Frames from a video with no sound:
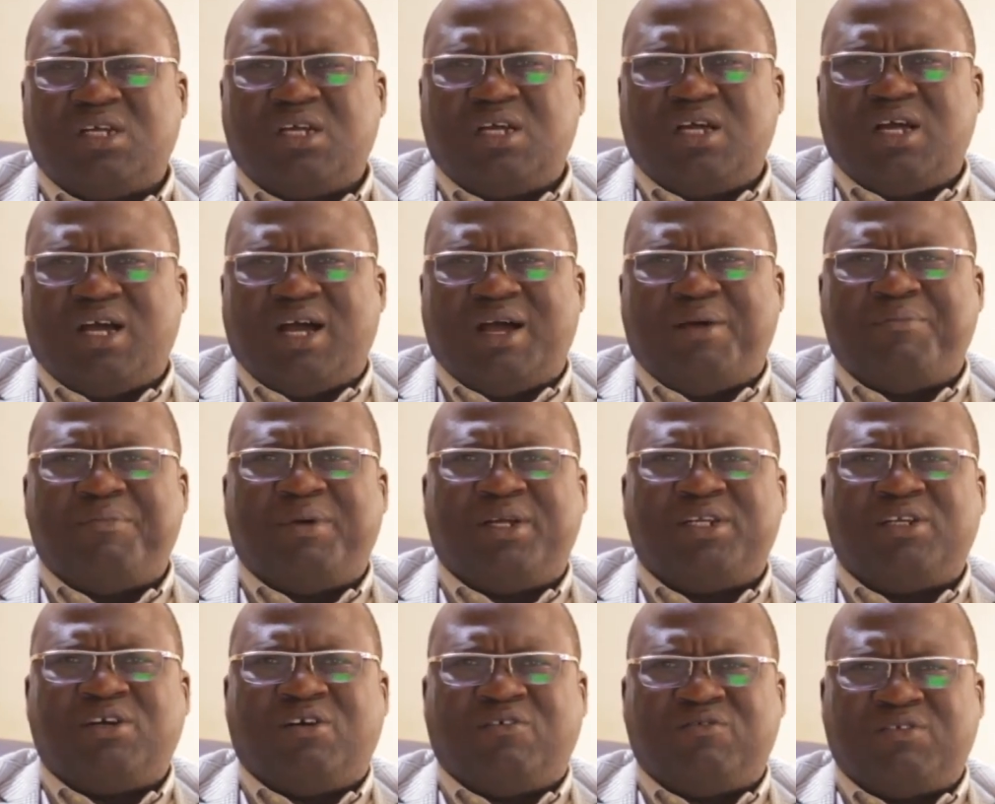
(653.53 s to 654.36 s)
And
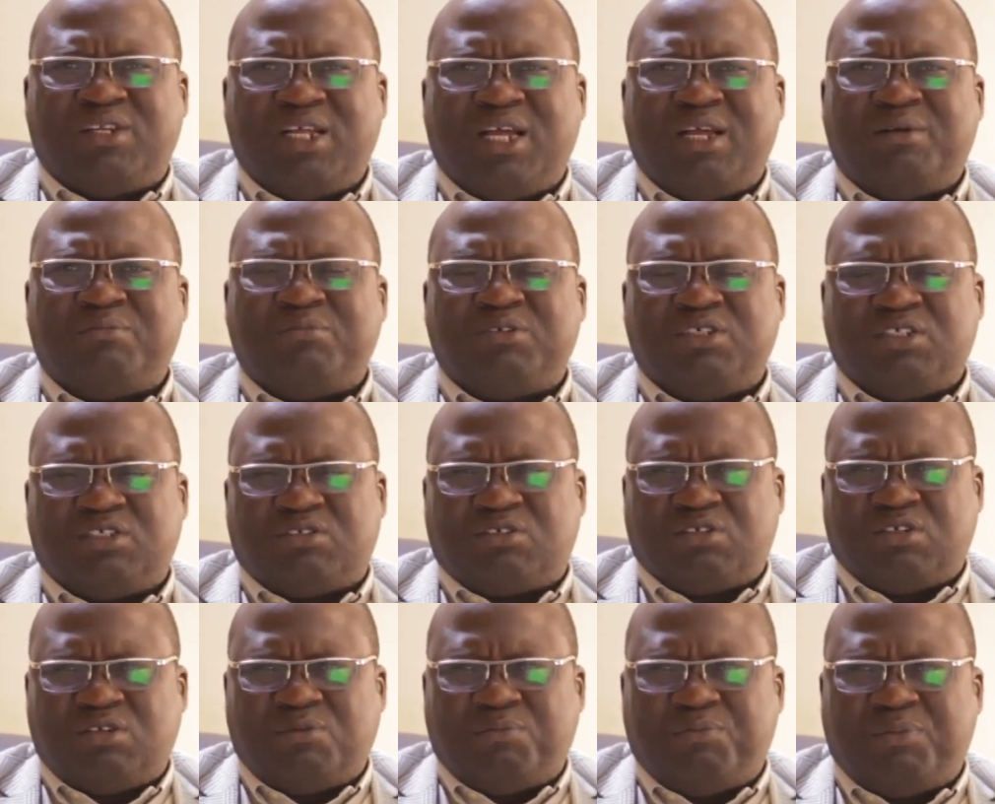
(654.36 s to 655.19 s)
many of them is
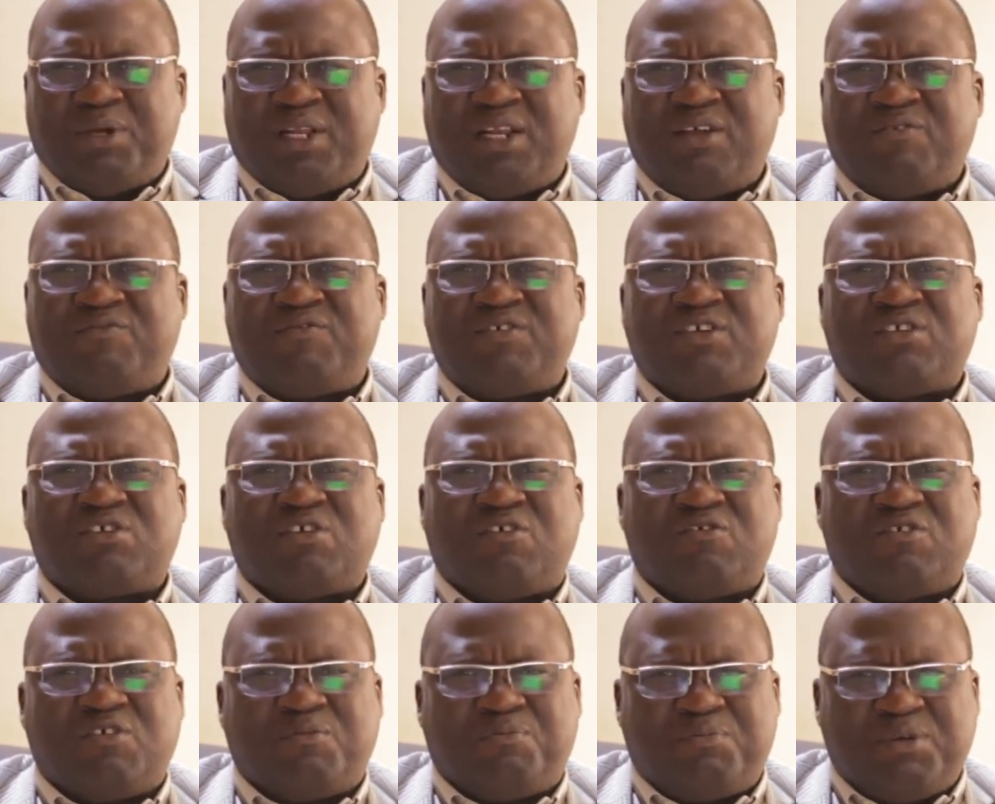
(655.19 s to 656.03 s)
to the benefit
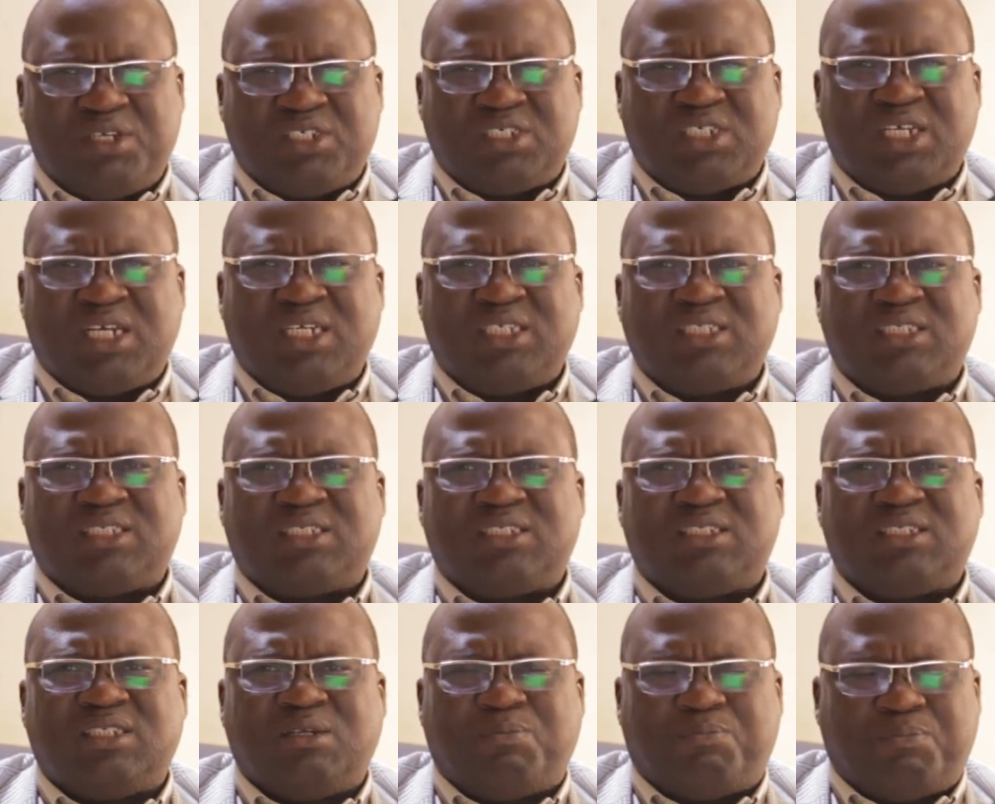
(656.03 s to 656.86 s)
of the patient,
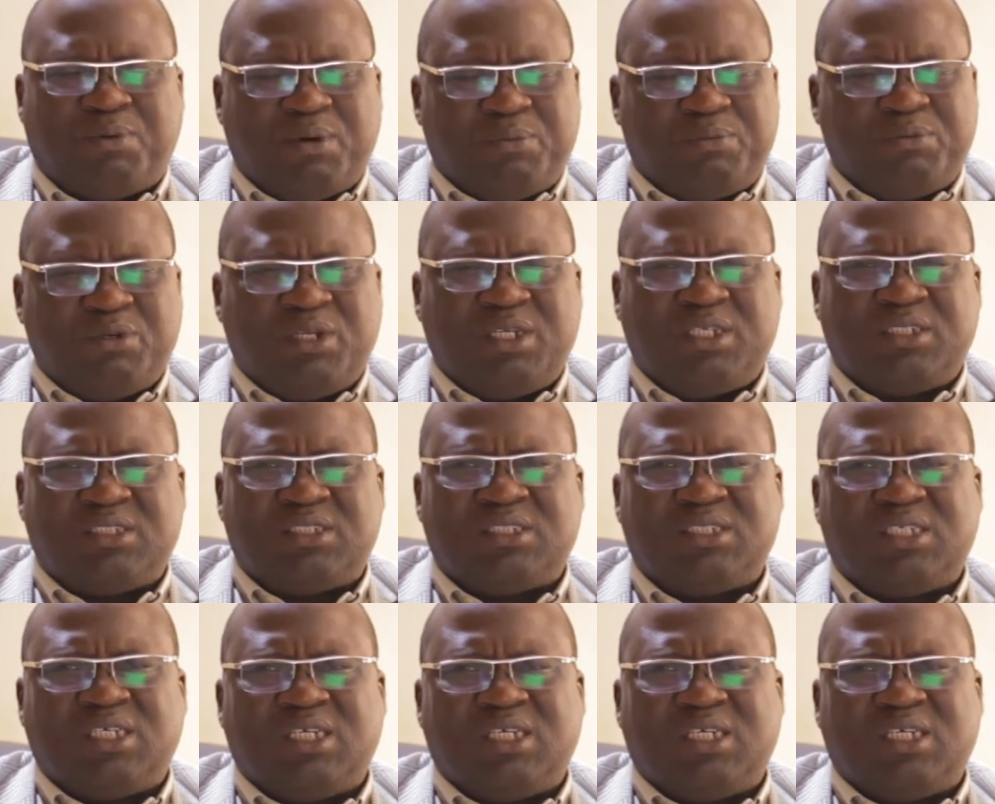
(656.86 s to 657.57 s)
the populace,